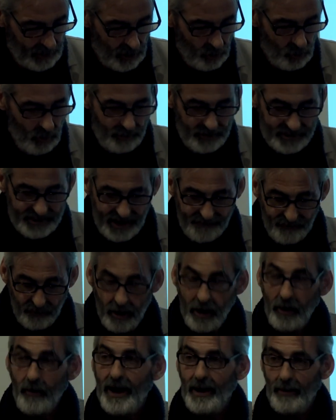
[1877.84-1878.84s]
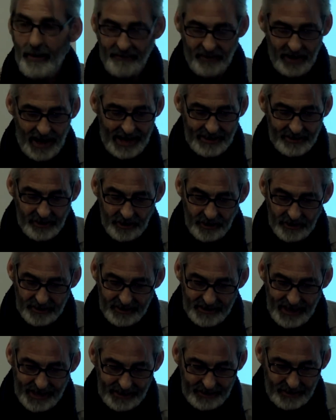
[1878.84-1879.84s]
Robert Devereux, however, as her
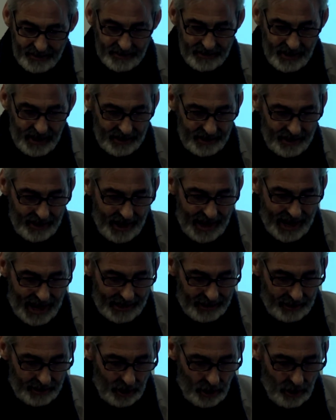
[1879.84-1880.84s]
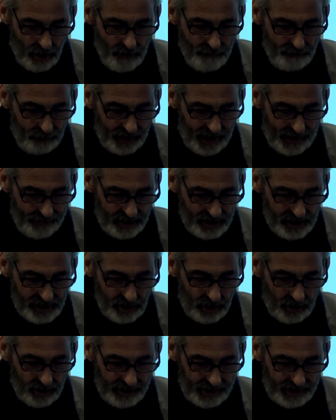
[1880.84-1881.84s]
second son, had no blemish
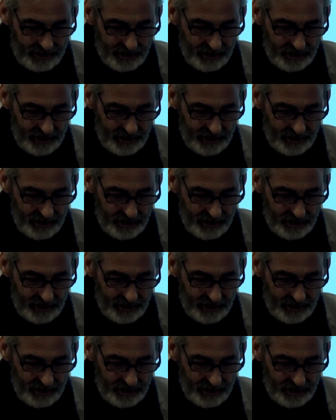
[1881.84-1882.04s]
on his